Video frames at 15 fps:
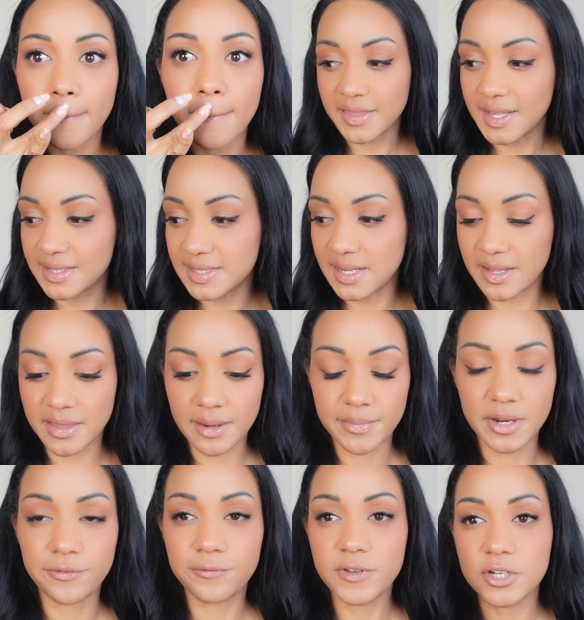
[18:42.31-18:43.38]
And that's it. And I'm
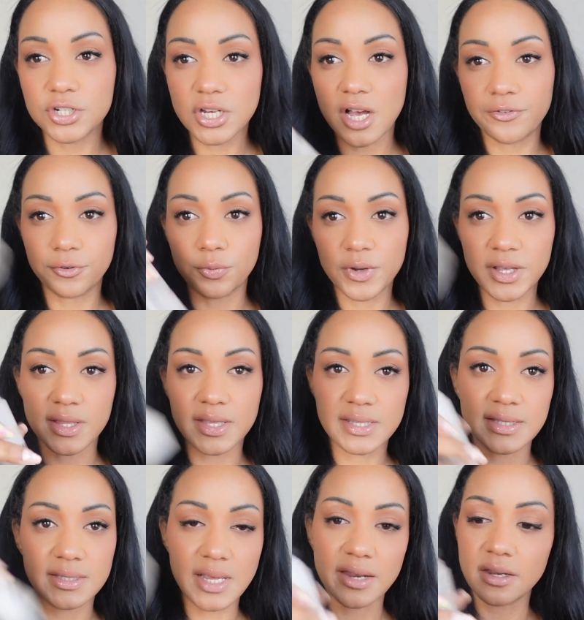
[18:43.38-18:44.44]
gonna finish off with
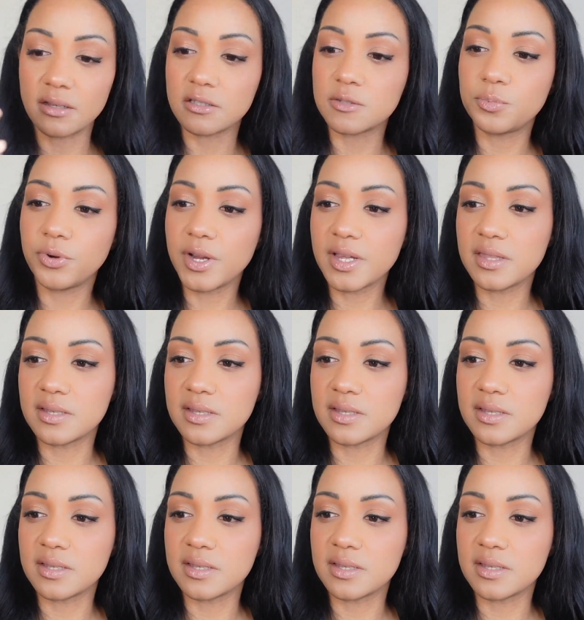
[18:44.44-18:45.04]
setting spray.